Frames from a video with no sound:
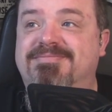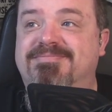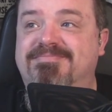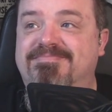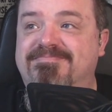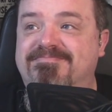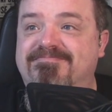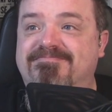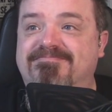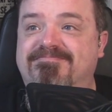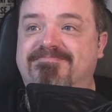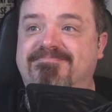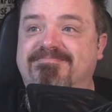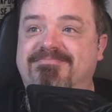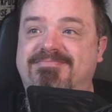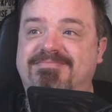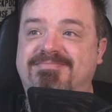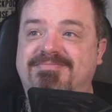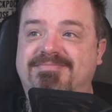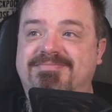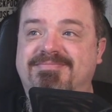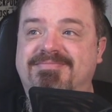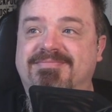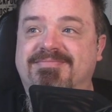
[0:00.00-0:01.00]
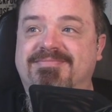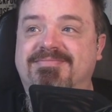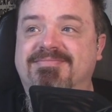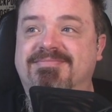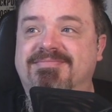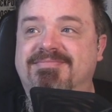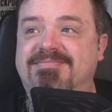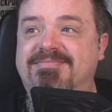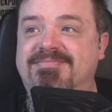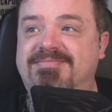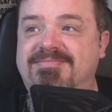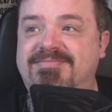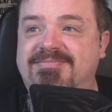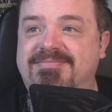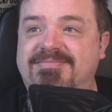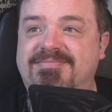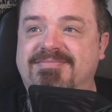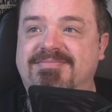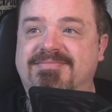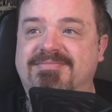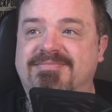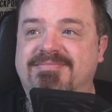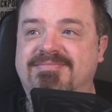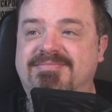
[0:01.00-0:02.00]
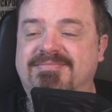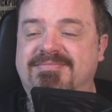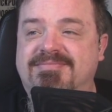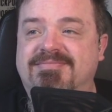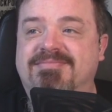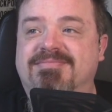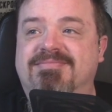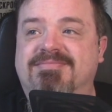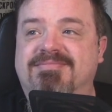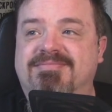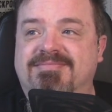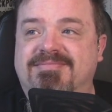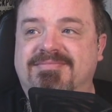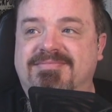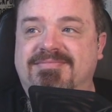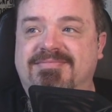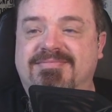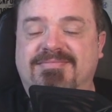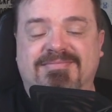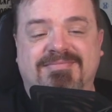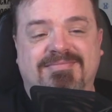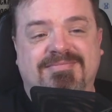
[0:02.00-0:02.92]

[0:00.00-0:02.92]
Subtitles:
(silent)